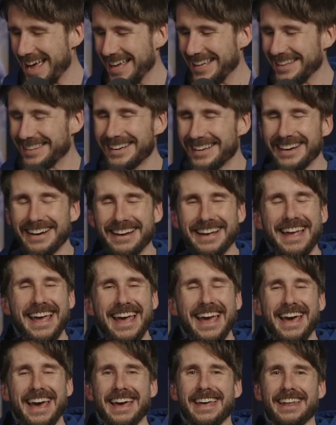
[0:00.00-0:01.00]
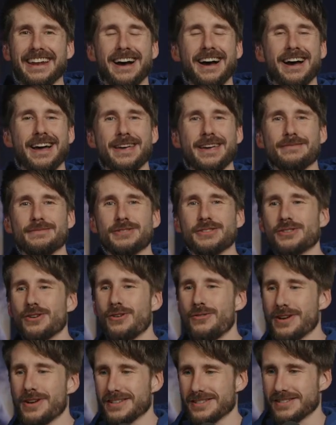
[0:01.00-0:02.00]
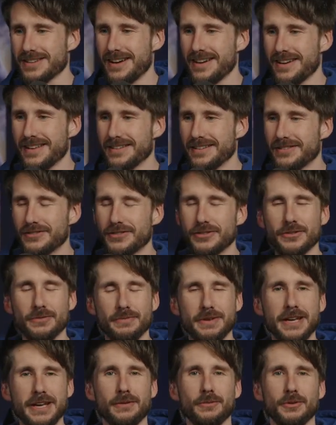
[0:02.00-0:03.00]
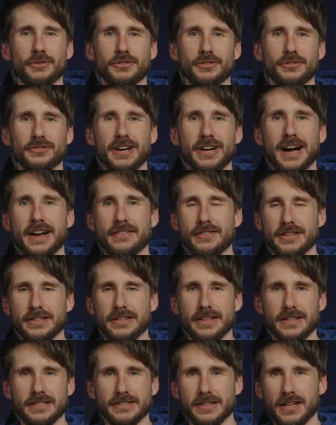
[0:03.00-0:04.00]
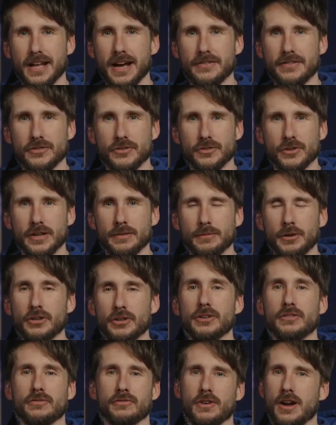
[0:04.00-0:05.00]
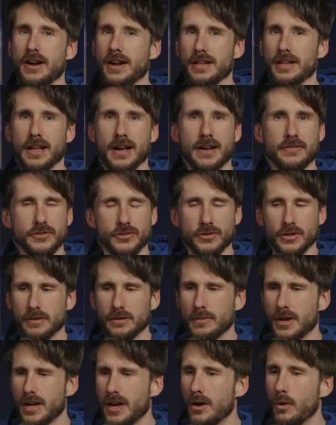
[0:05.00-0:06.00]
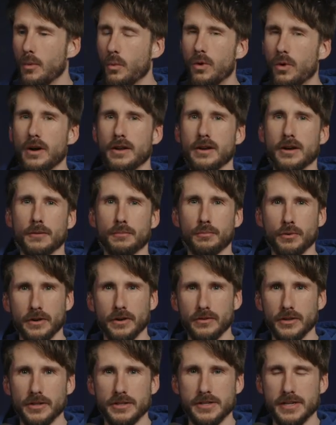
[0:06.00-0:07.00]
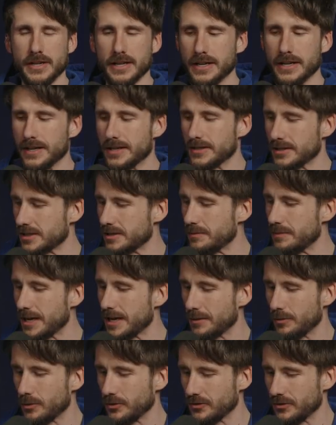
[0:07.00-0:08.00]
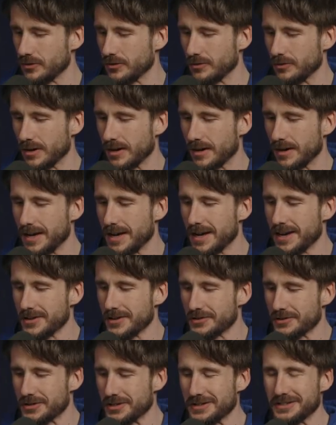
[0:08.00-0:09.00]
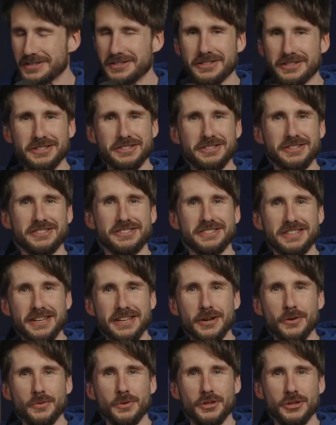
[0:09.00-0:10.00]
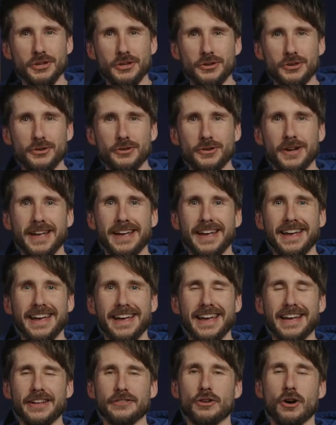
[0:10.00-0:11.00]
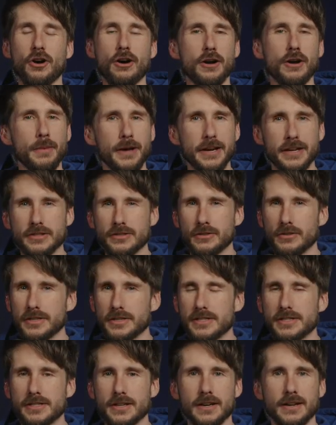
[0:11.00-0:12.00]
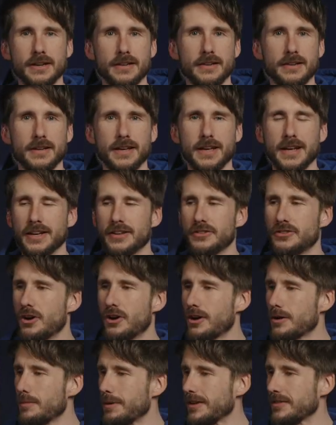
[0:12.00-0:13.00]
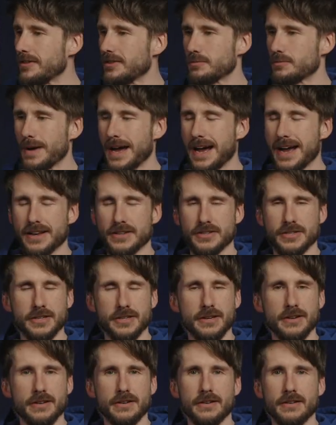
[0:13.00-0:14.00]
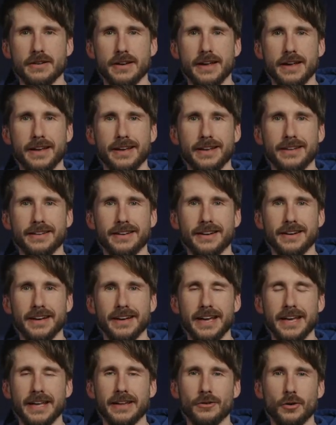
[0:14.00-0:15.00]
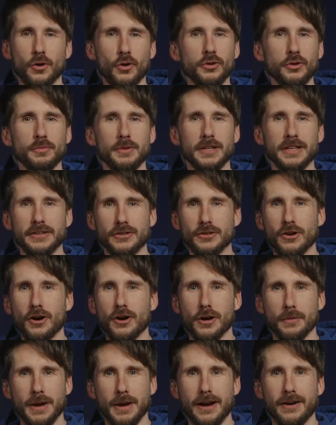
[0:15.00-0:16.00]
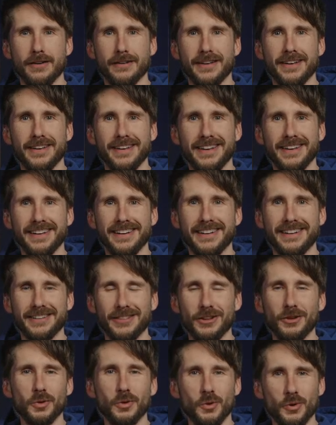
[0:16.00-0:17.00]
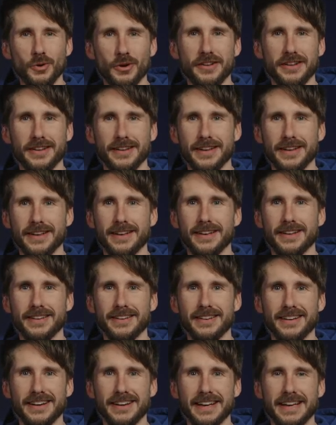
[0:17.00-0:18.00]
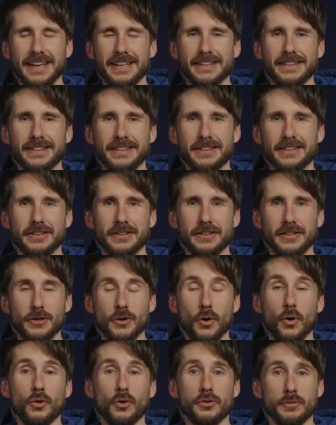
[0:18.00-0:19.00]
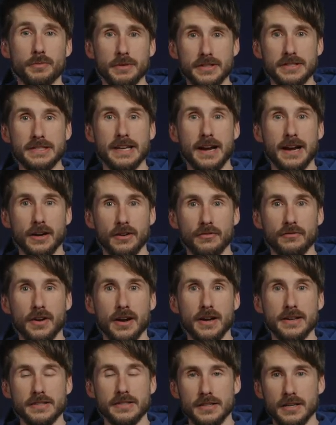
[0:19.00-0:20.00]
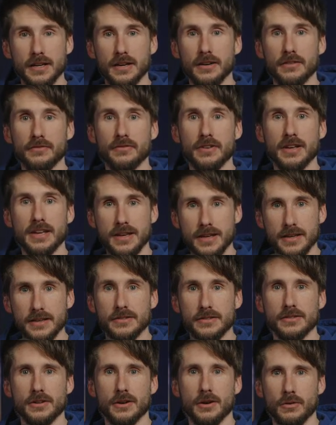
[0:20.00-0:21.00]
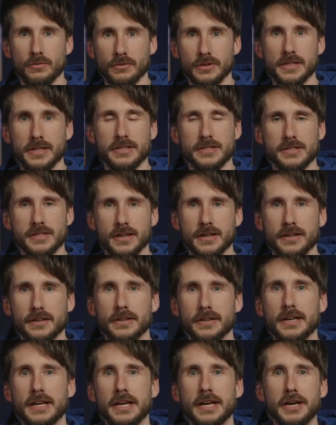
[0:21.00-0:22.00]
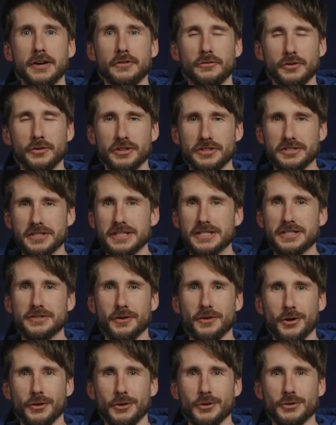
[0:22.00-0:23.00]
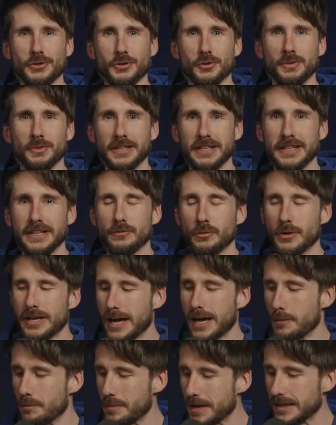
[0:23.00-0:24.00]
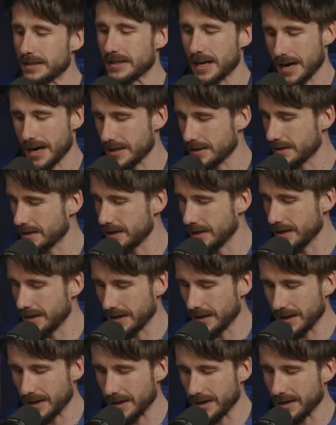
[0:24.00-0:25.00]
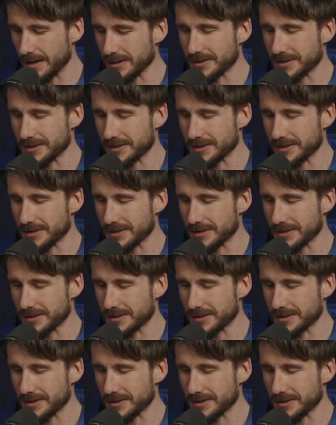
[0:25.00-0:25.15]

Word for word: and uh, and I am so excited to be able to dive into this live stream, a Good Friday live stream. What a privilege it is to be able to uh, to, to just sit here with you and talk about his only son and talk about this past year and, uh, and ultimately talk about the Lord and, uh, and the, the ultimate sacrifice of his only son for the sins of all those who believe. We got a big night uh,